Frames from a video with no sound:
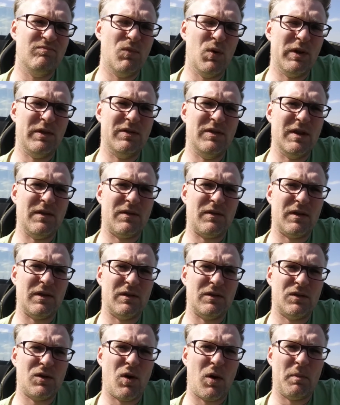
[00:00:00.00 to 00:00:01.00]
with
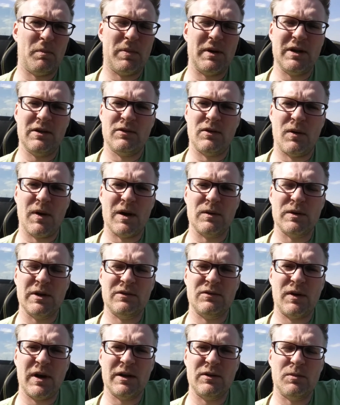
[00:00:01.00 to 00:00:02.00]
different companies around
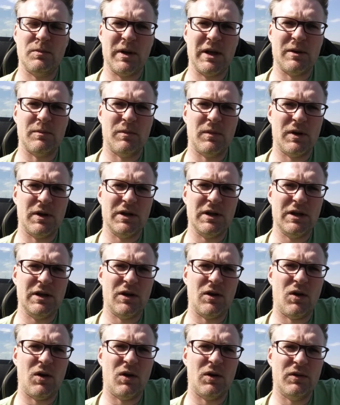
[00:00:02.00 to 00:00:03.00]
it trying to make
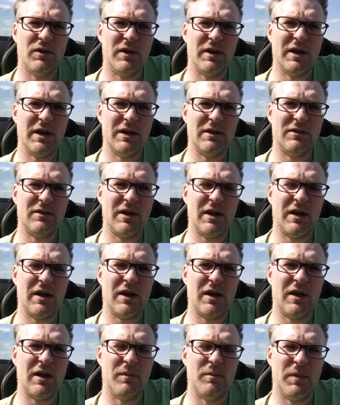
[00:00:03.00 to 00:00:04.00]
money on it,
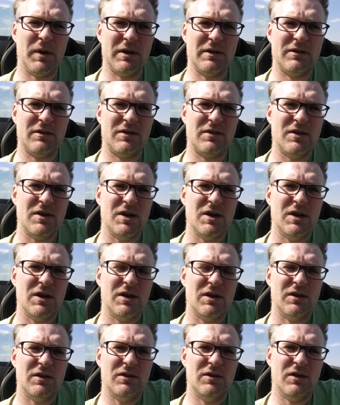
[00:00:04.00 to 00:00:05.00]
but
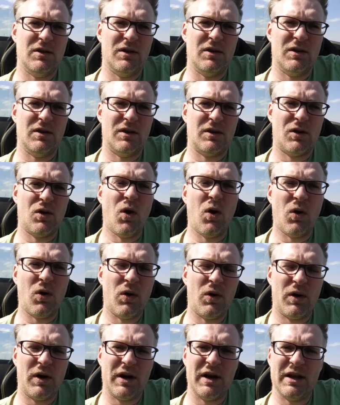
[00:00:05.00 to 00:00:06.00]
the
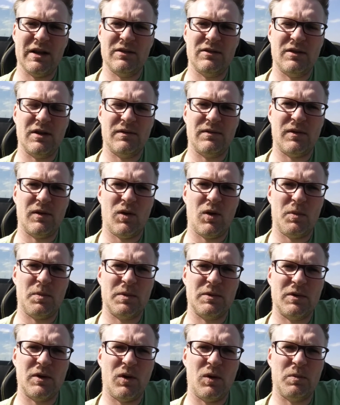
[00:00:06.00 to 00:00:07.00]
core is
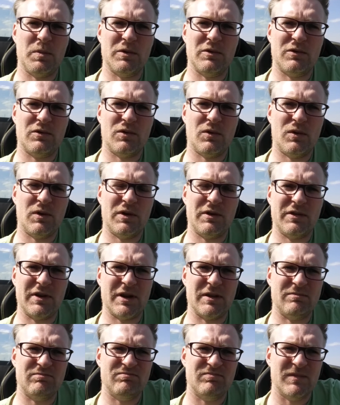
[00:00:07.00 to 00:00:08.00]
developed open source,
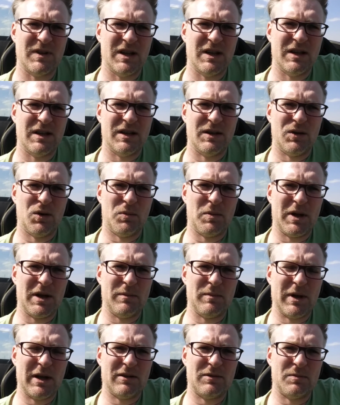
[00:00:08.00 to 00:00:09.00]
and
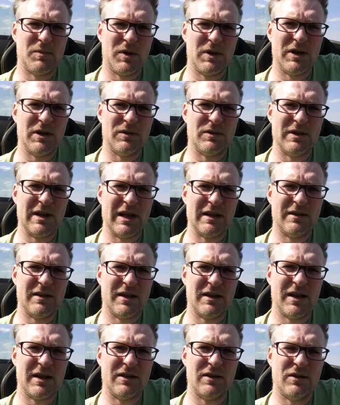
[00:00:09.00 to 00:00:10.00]
nobody makes money on that,
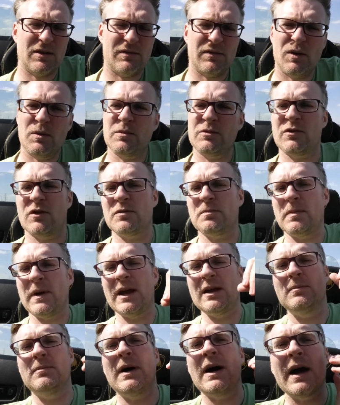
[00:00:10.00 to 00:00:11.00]
and the developers are
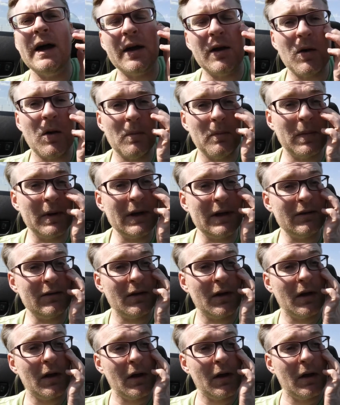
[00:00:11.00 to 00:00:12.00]
paid by companies.